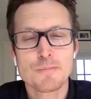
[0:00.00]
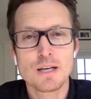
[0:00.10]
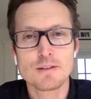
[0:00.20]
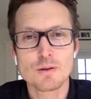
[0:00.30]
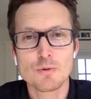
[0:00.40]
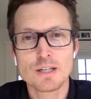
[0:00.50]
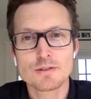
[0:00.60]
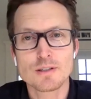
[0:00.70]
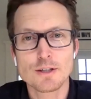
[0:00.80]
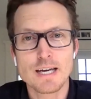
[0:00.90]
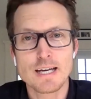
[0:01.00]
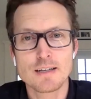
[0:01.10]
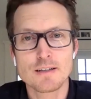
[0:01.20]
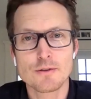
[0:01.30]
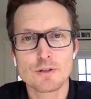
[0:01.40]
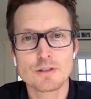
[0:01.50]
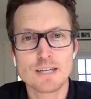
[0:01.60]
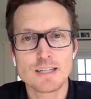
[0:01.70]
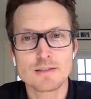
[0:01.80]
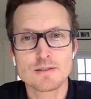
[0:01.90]
And someone else can look at it in 30
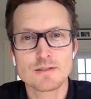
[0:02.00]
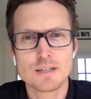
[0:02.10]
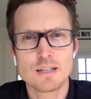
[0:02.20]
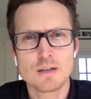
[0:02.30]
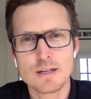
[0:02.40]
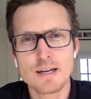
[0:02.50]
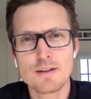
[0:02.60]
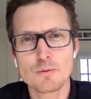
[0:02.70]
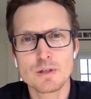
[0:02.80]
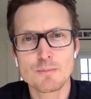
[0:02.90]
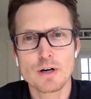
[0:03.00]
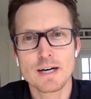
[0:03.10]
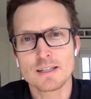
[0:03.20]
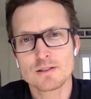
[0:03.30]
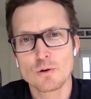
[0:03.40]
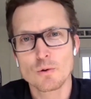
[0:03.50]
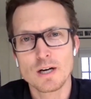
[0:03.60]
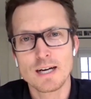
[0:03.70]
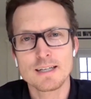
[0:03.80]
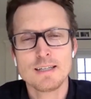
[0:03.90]
seconds and say, you know what, I think we need more X or
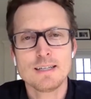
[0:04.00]
Y.